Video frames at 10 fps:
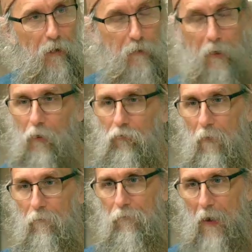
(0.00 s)
And there's
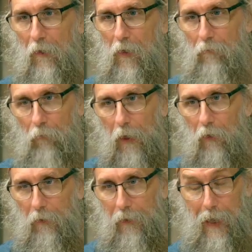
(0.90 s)
very
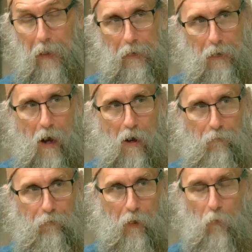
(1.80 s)
rarely love